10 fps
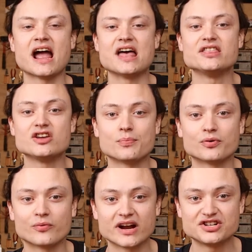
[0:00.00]
and the
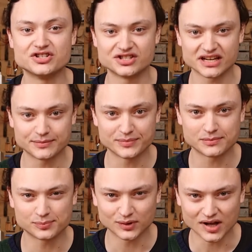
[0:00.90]
operations that can be
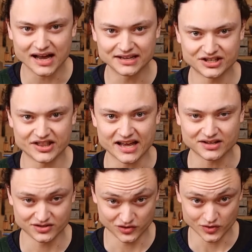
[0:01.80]
applied to
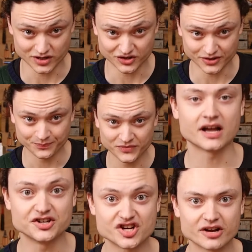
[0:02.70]
that structure.
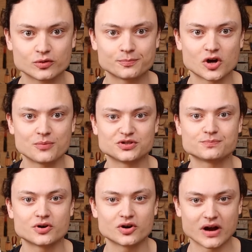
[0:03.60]
A general-purpose
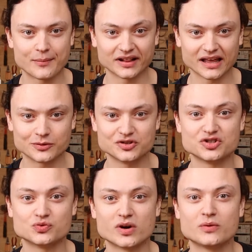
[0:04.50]
programming language
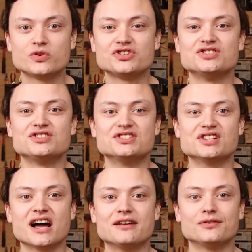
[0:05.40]
is one which is
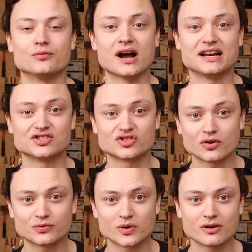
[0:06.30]
designed for writing
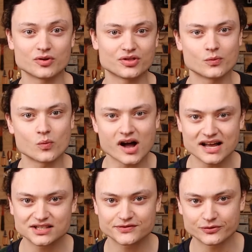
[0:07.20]
software with the
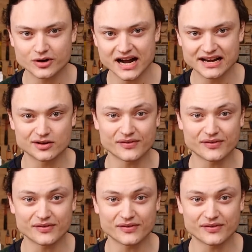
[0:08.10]
widest variety